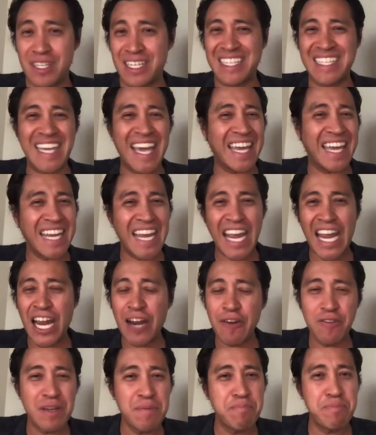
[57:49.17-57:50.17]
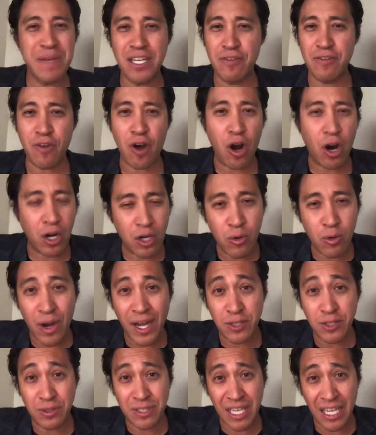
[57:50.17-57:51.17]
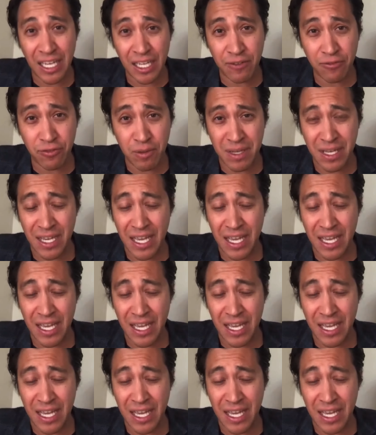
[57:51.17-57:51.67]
Get every bit of ROI you can from it.